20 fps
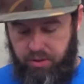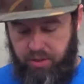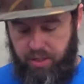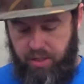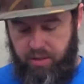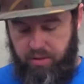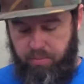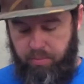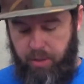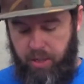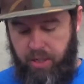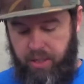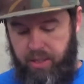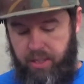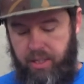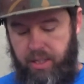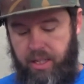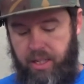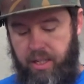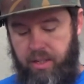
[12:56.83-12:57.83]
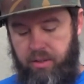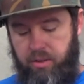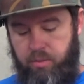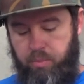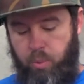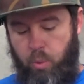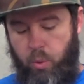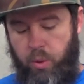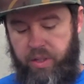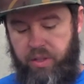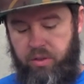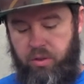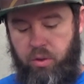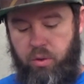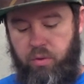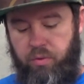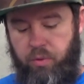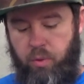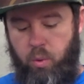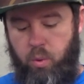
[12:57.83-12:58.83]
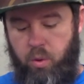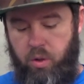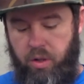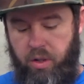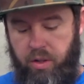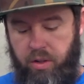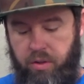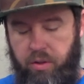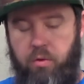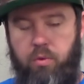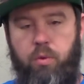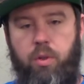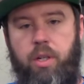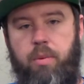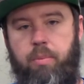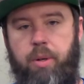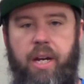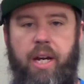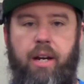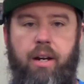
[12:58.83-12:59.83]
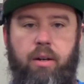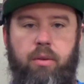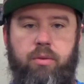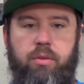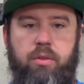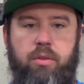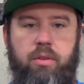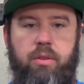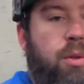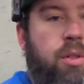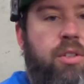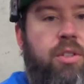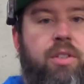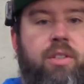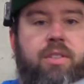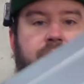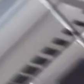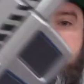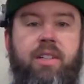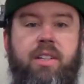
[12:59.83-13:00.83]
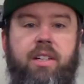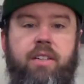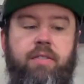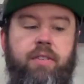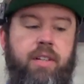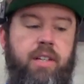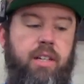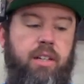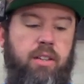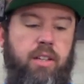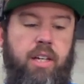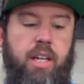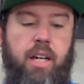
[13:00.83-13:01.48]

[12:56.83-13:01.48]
stance body is 0.243 pounds, which is significantly